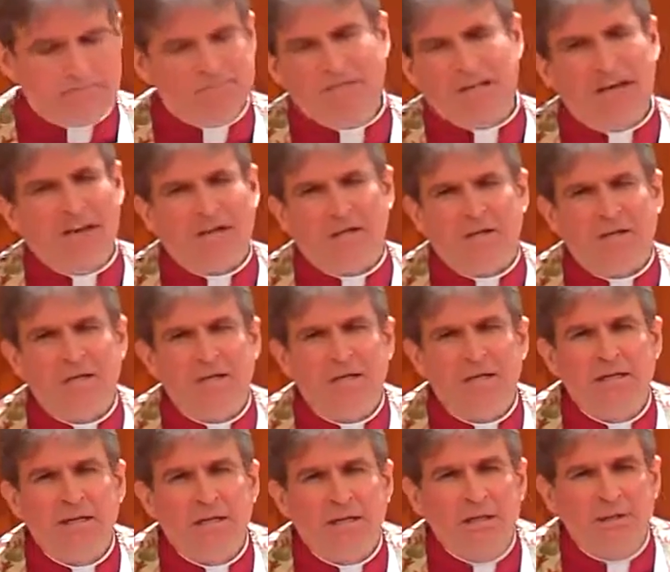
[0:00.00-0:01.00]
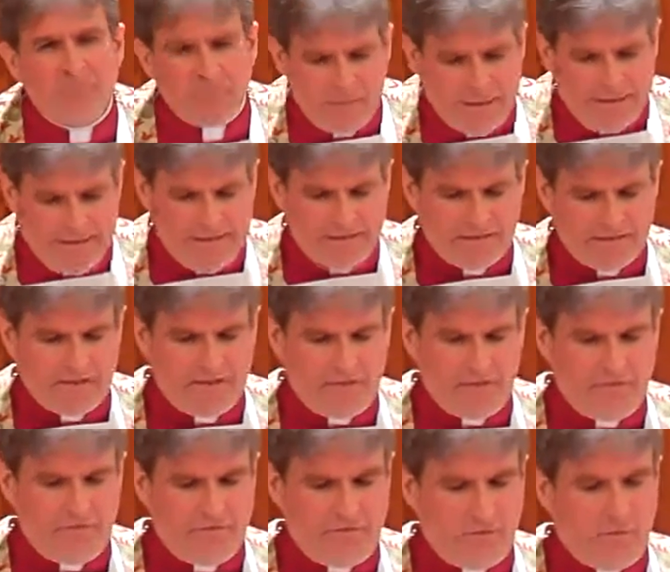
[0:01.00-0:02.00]
not a
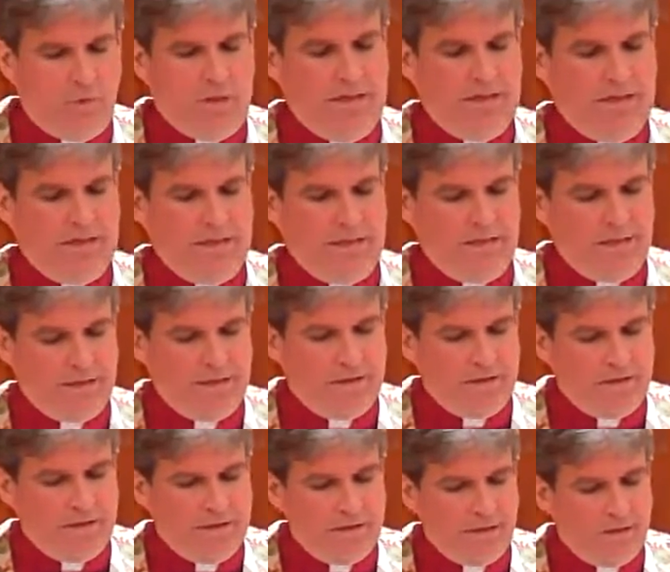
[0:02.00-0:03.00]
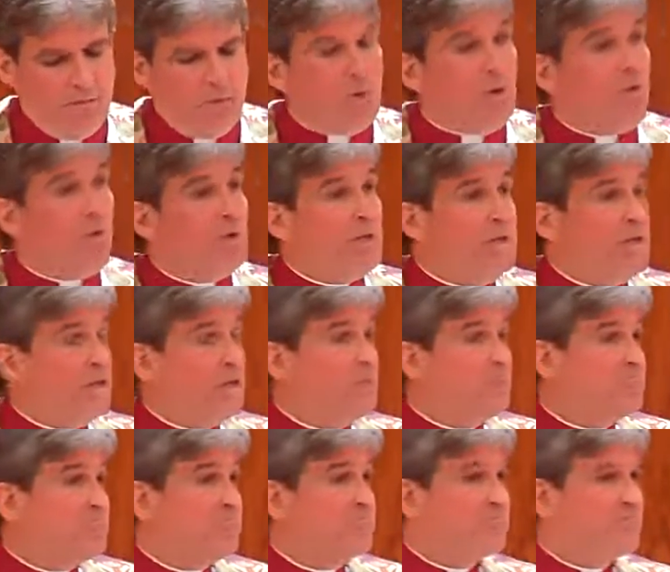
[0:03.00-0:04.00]
passive waiting where
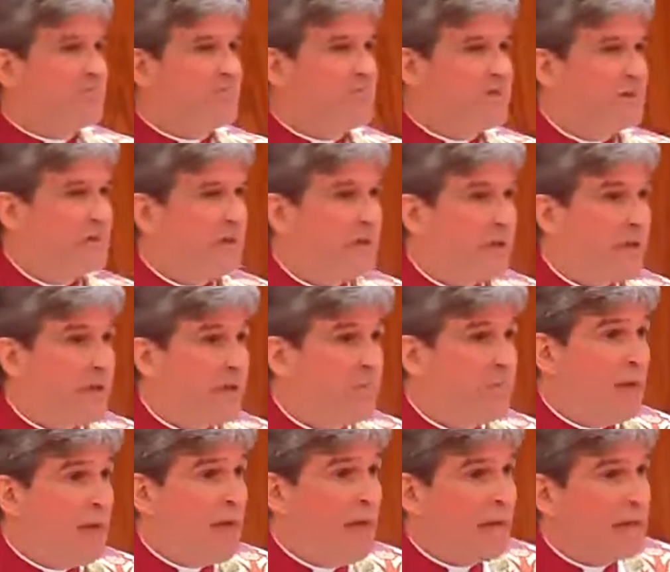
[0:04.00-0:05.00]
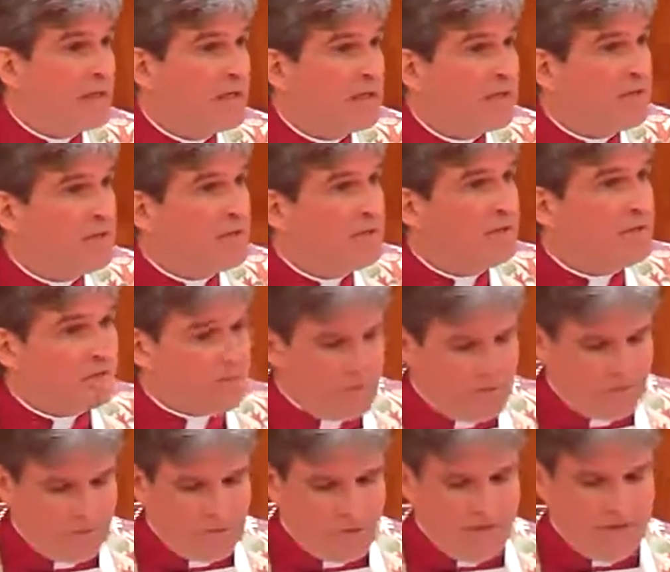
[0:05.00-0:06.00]
we lay back and
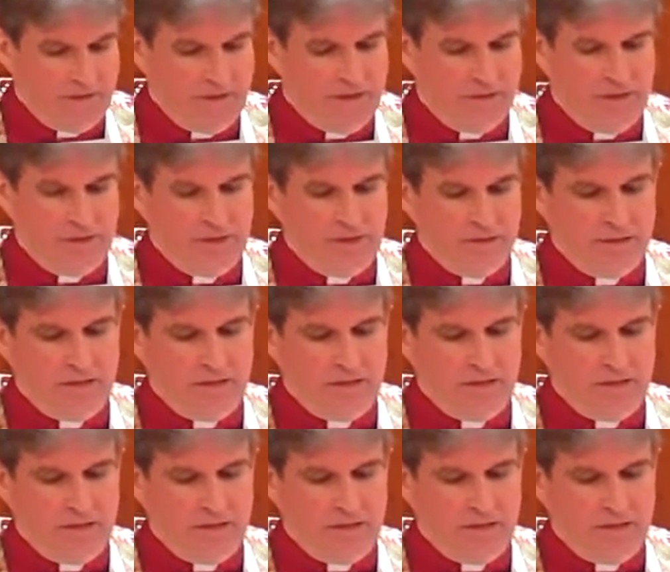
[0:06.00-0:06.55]
do nothing,